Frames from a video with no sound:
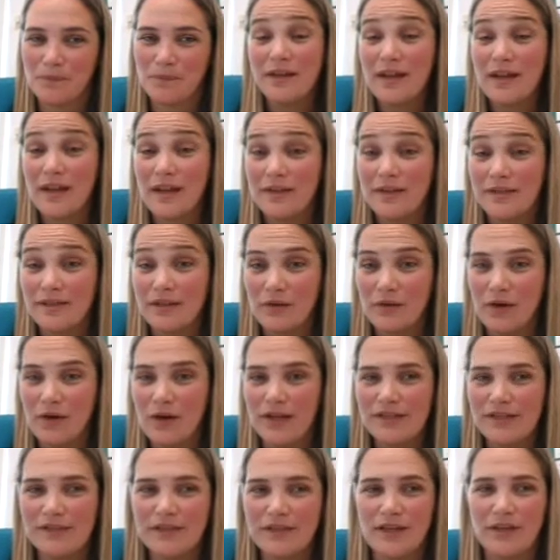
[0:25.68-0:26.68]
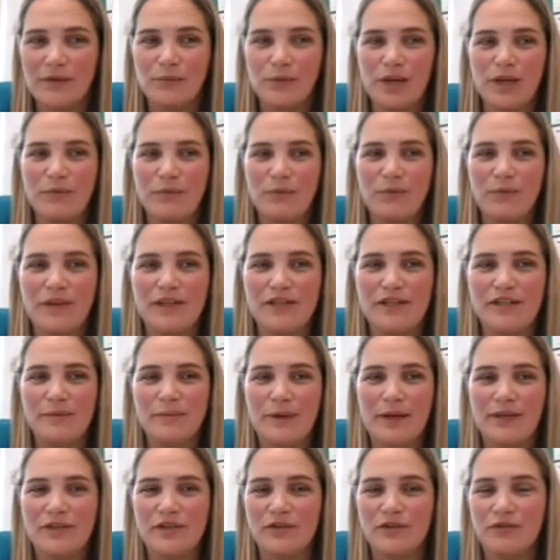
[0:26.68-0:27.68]
Yeah, so I started working with Leadership
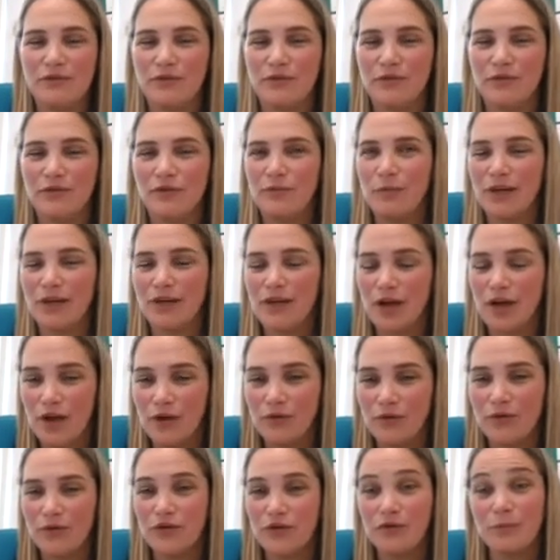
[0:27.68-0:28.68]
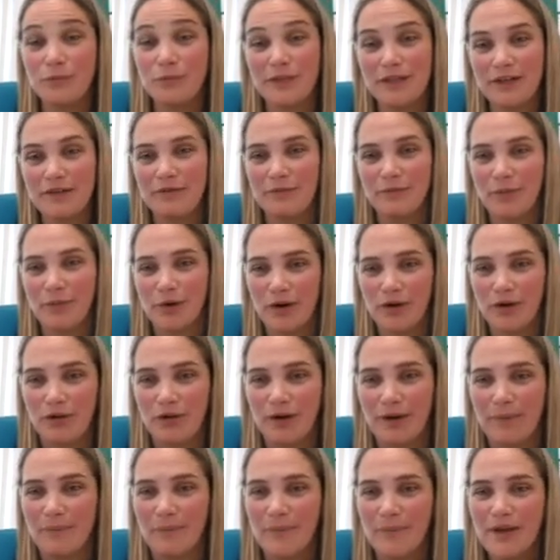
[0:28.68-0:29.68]
Edge through my coach from a different
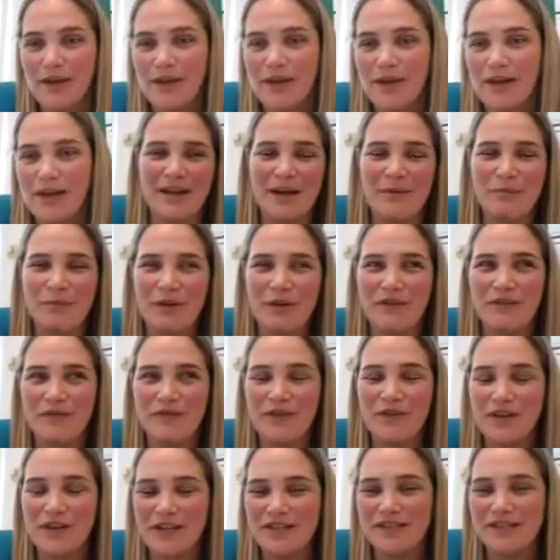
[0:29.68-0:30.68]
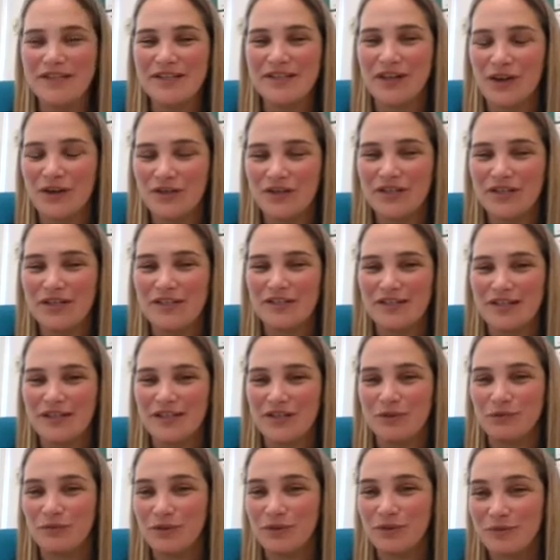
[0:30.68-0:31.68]
programme. And my first coaching
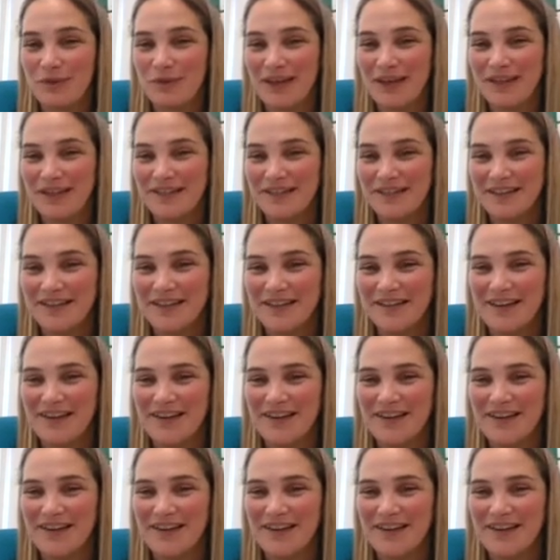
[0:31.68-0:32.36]
session was amazing.